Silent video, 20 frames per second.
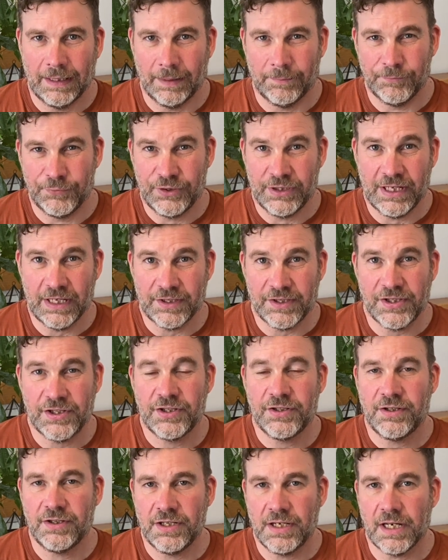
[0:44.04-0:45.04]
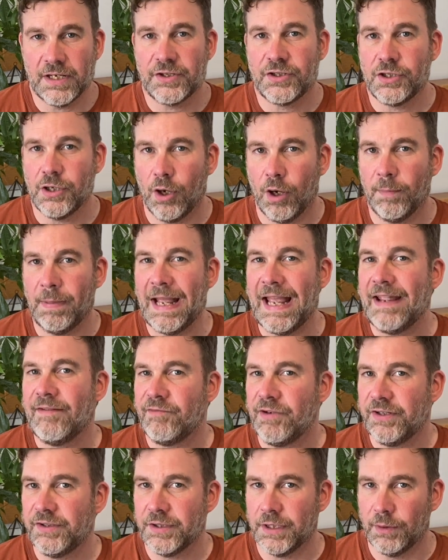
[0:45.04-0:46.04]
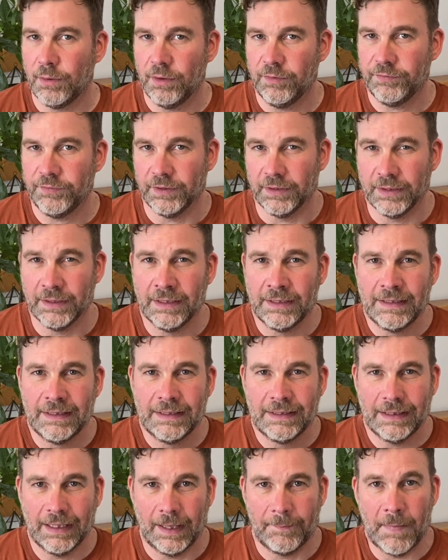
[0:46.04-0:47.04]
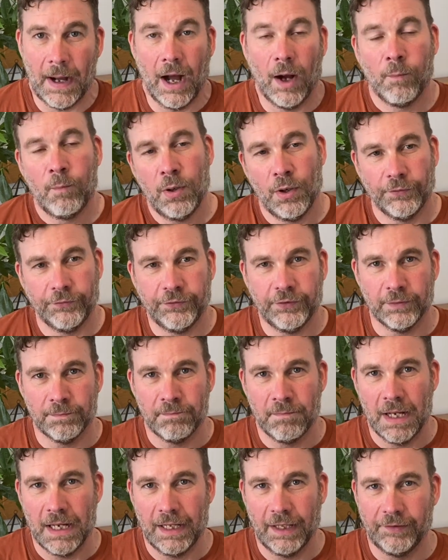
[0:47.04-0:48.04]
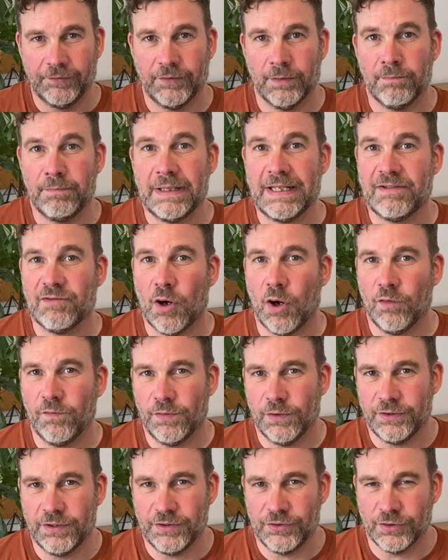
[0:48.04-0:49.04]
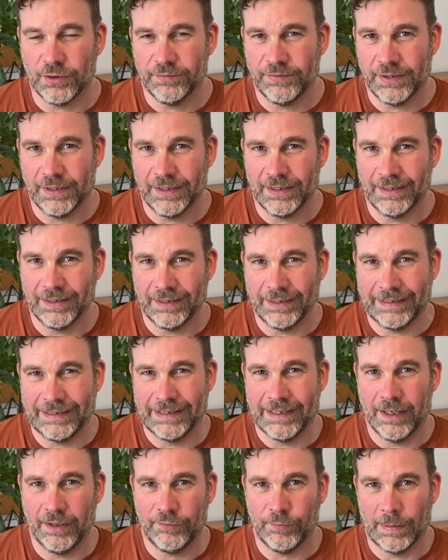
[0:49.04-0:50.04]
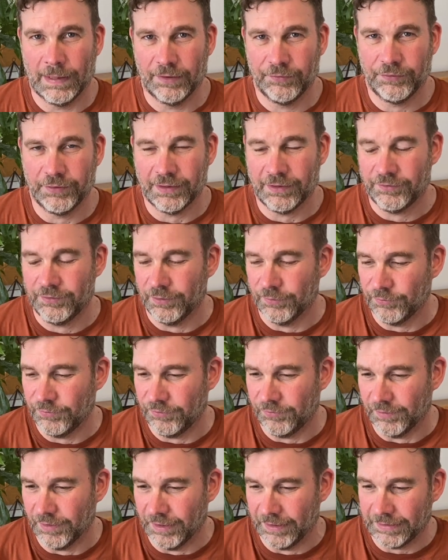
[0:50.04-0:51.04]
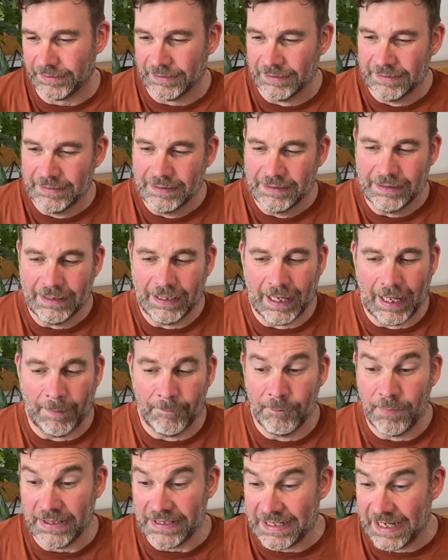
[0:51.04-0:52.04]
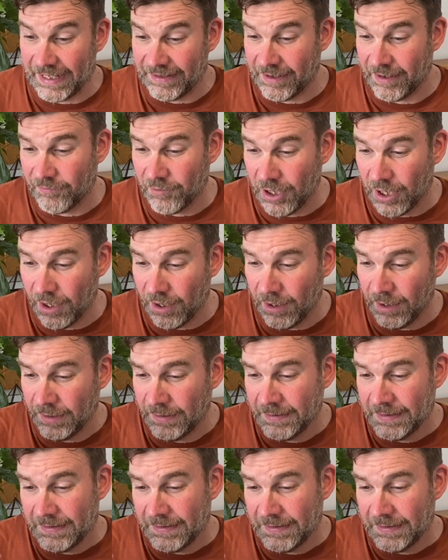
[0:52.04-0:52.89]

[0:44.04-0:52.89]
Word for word: she does she does show up every so often. I'll put some uh, some B-roll footage of her in as well so you can see what she's like. but yeah, there are